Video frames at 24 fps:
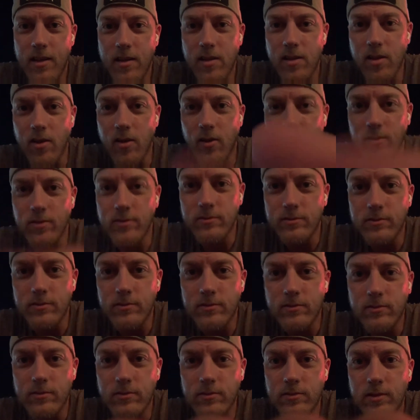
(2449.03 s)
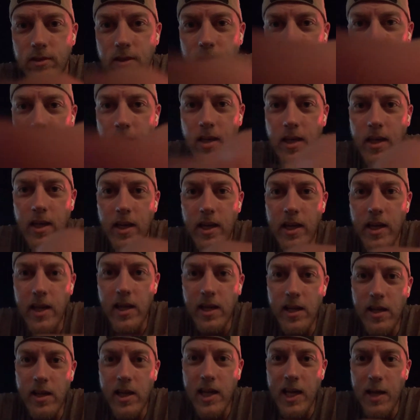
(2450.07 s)
So
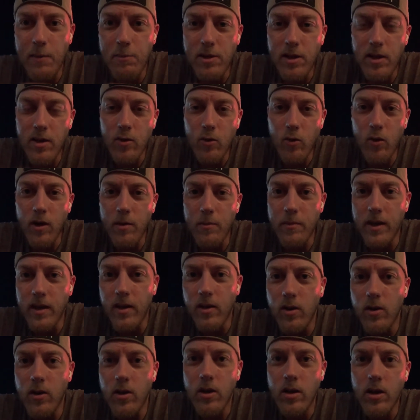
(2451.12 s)
he keeps ignoring me.